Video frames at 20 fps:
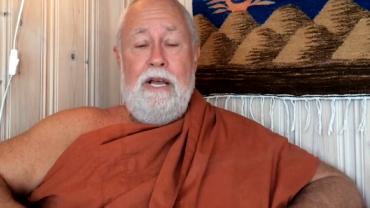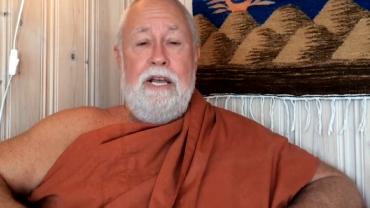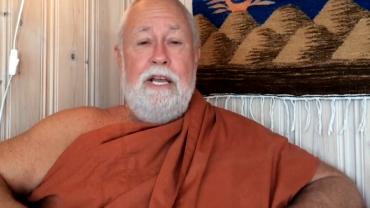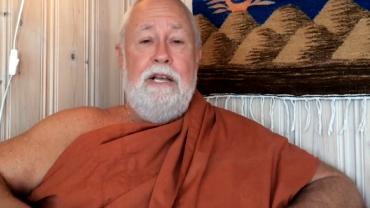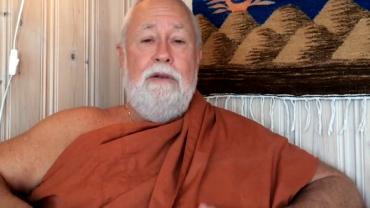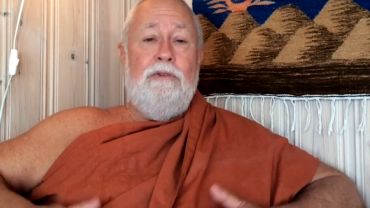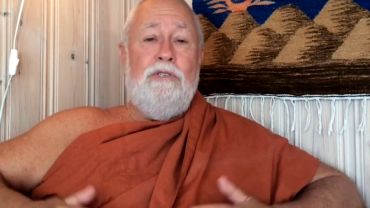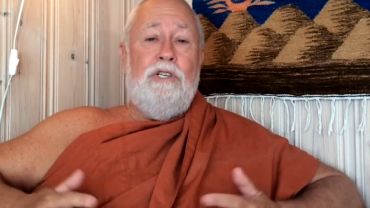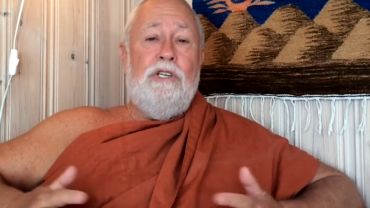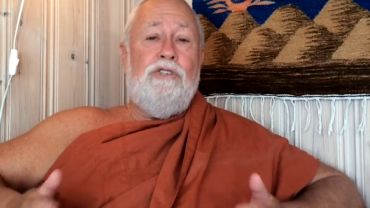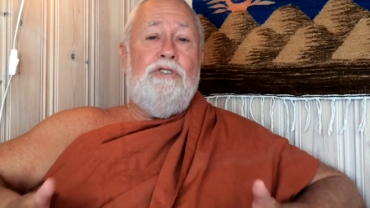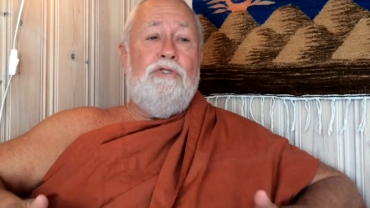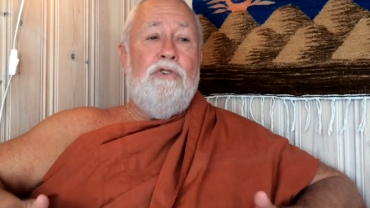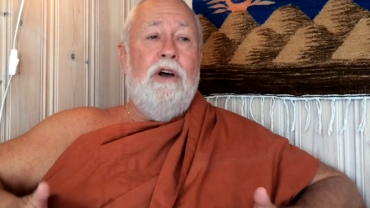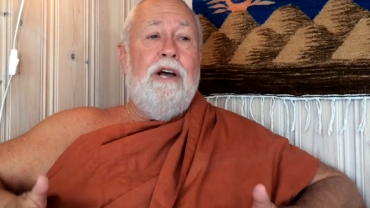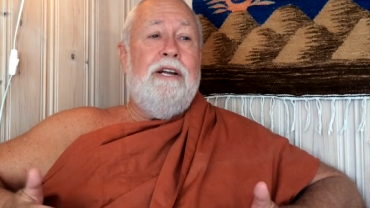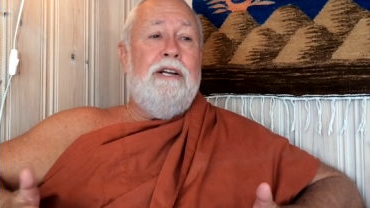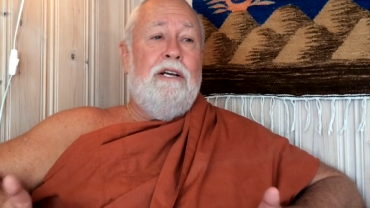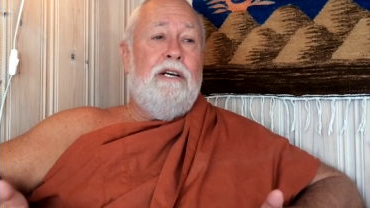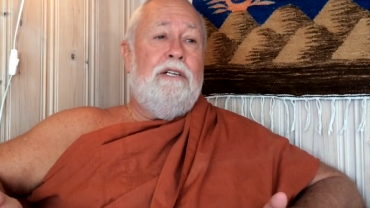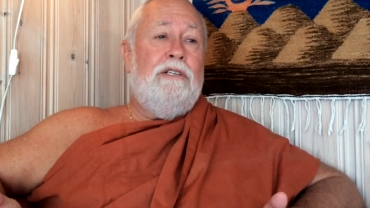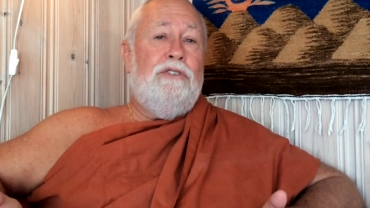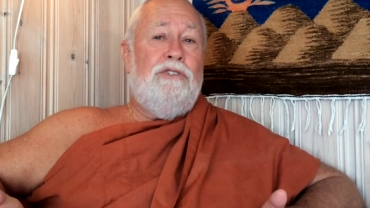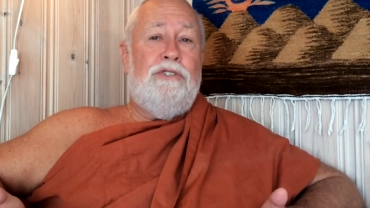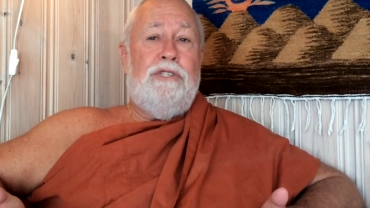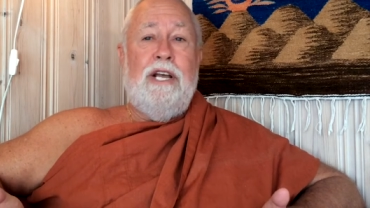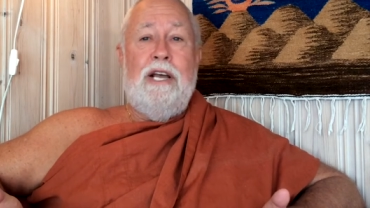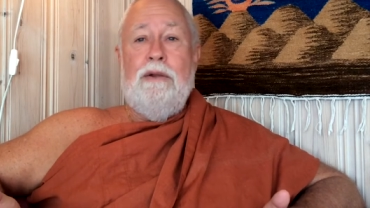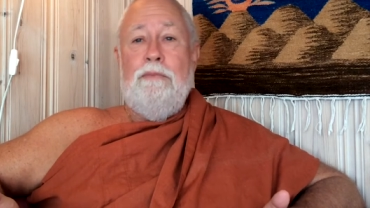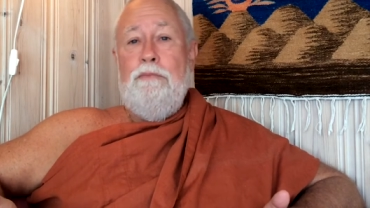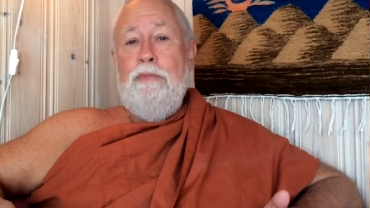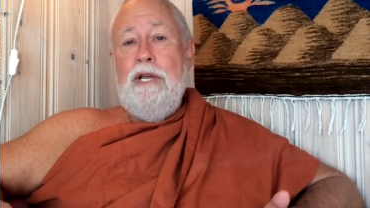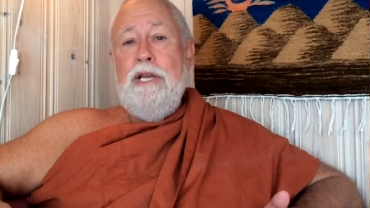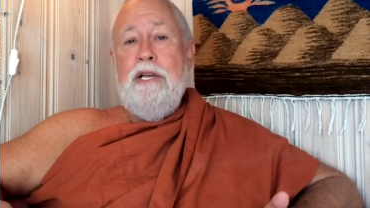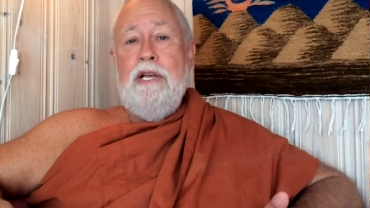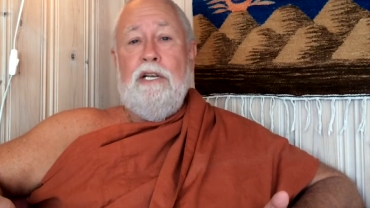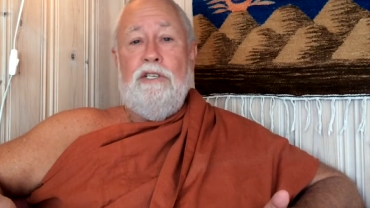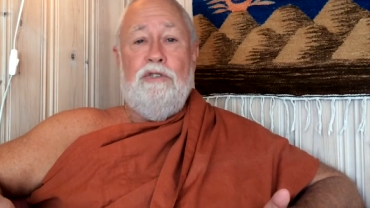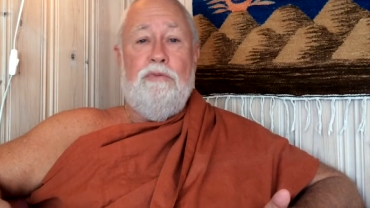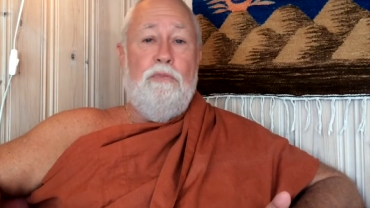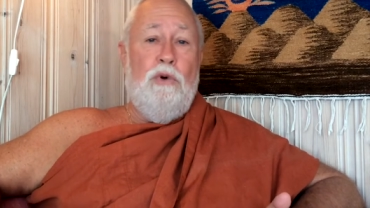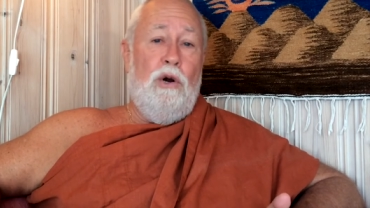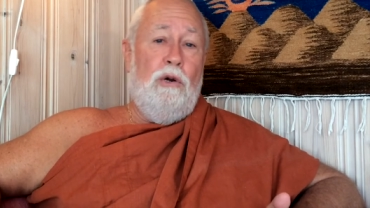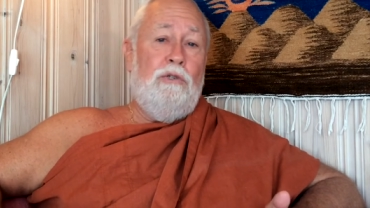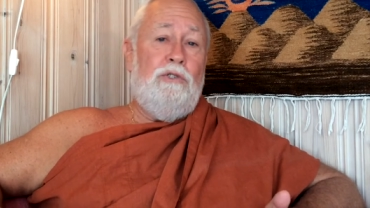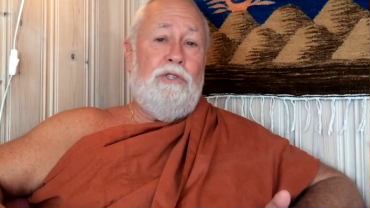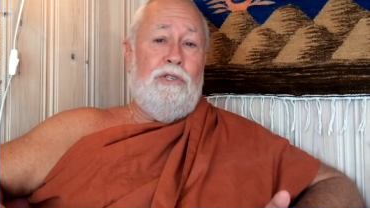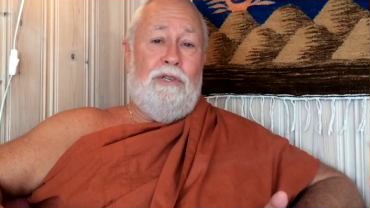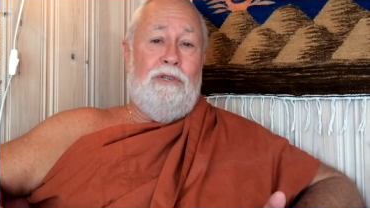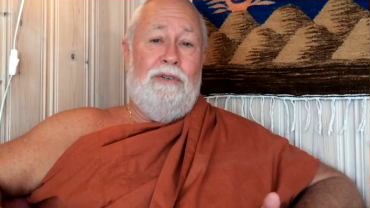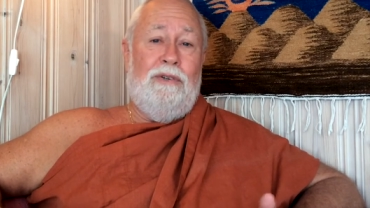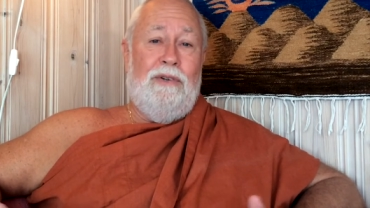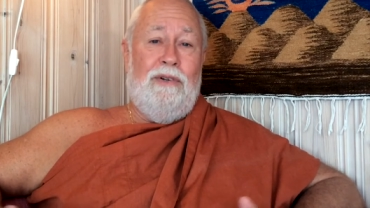He was just trying to understand me as a person.